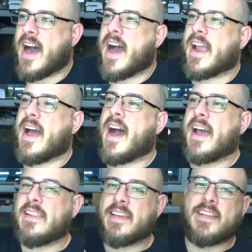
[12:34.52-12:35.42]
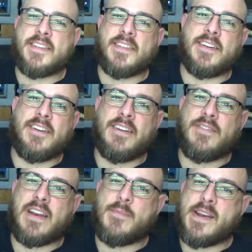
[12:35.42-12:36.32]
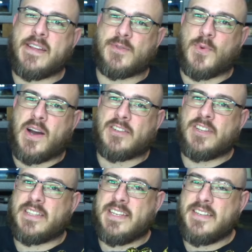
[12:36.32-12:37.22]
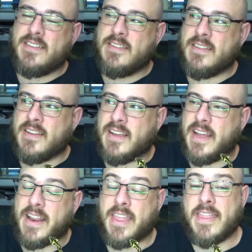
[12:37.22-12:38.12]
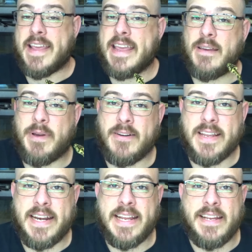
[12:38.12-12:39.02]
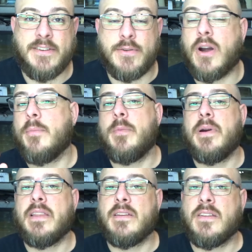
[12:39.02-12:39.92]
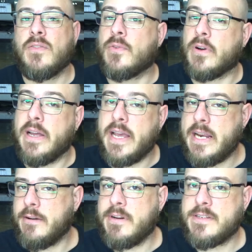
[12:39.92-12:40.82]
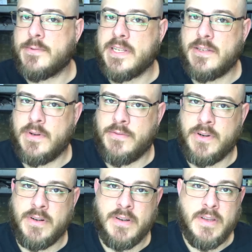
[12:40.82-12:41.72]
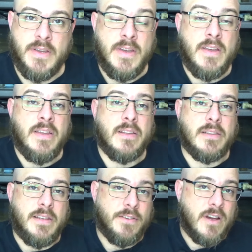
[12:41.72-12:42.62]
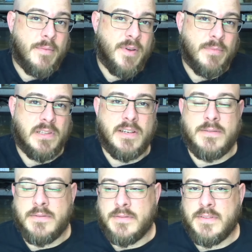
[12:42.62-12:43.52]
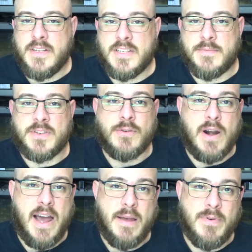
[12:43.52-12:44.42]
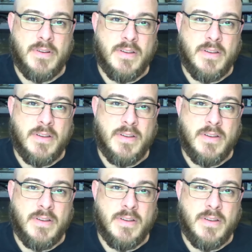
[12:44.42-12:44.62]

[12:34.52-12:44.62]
I highly consider if anybody is watching this and thinking about getting into carpet pythons for any reason whatsoever, leave a comment below, subscribe.